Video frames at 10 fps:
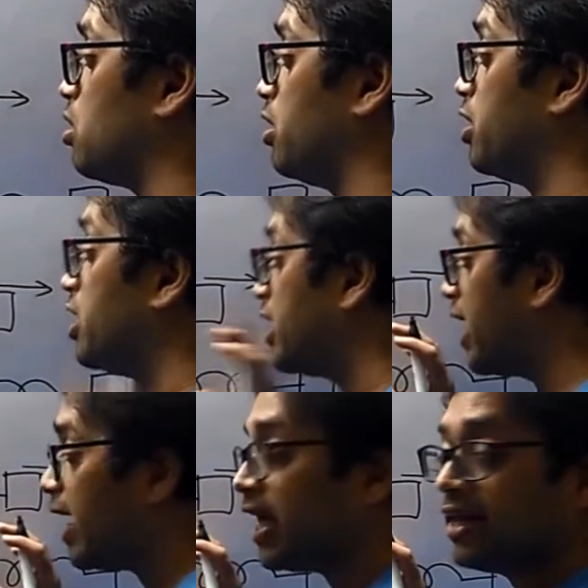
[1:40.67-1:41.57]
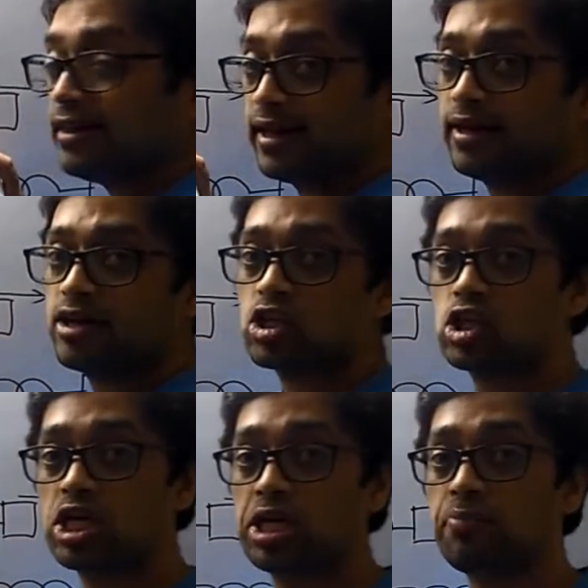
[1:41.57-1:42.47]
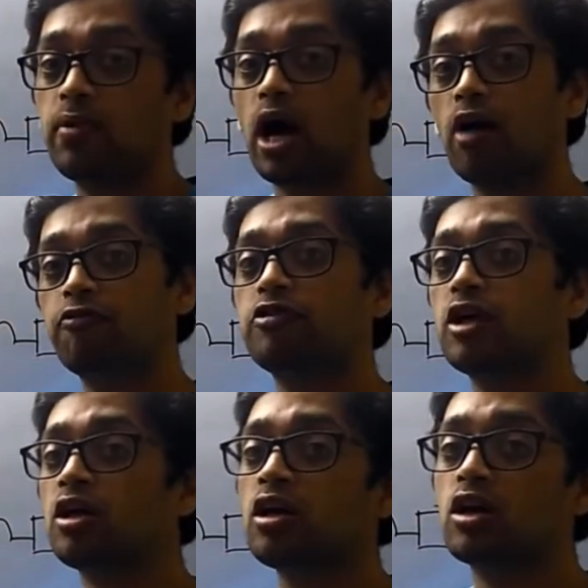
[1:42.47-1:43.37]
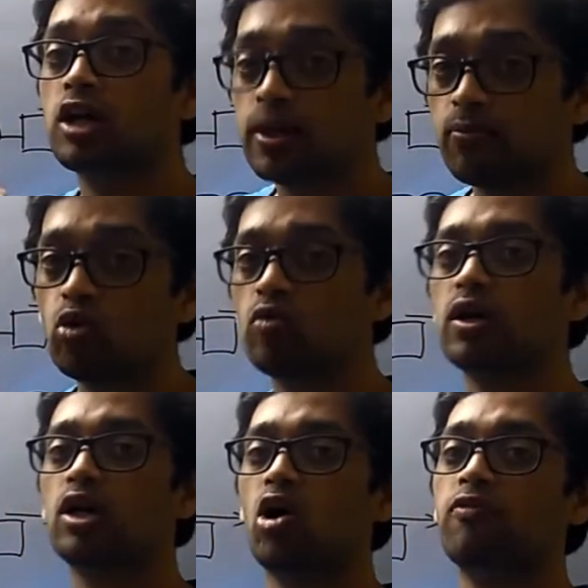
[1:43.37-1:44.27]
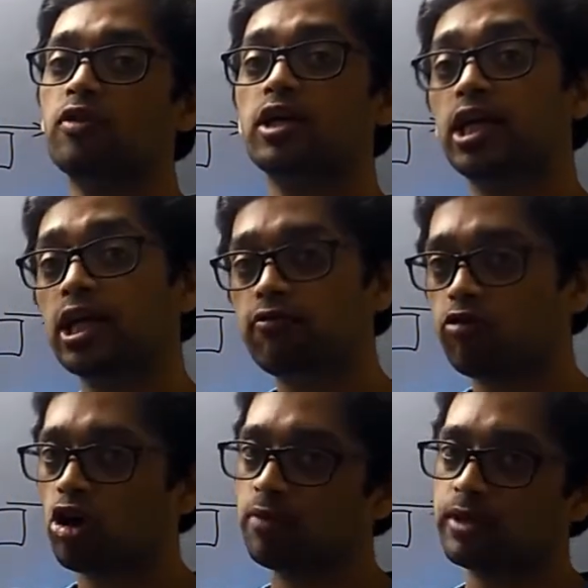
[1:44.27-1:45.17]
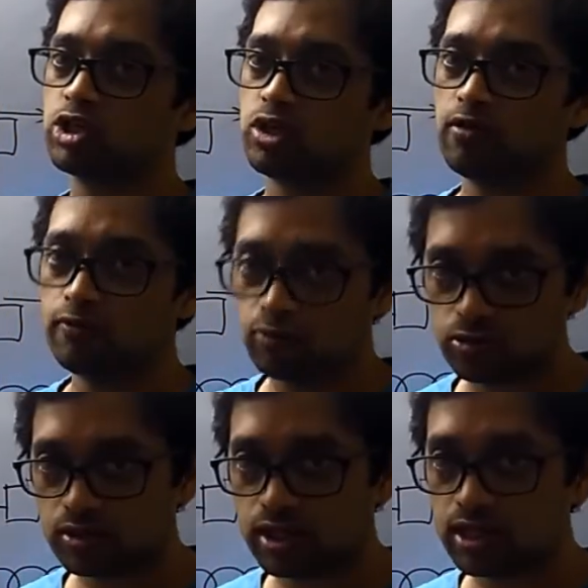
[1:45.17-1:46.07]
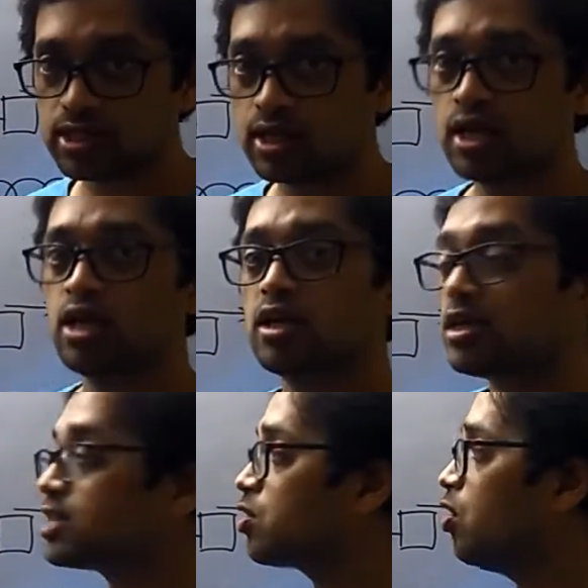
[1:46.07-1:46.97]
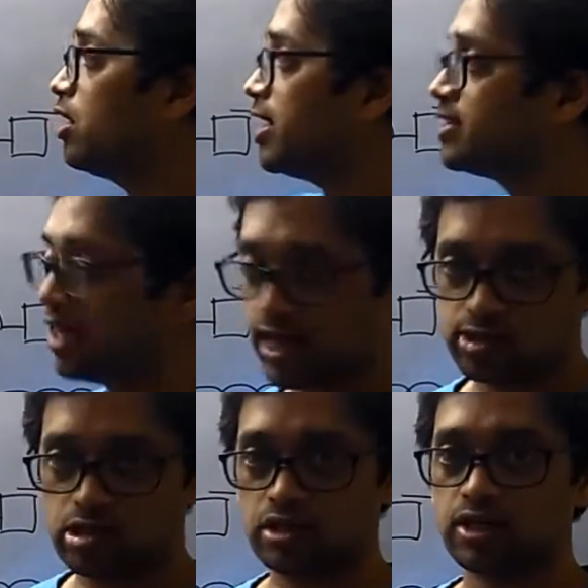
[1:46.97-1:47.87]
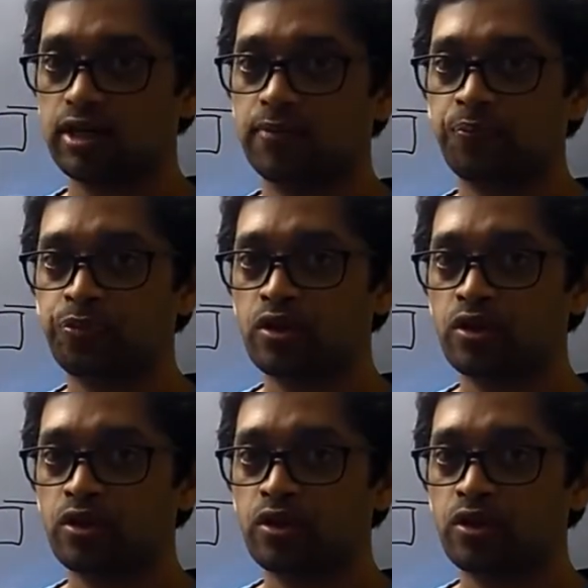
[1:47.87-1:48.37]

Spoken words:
regain their shape after removal of deformation forces is called as elasticity.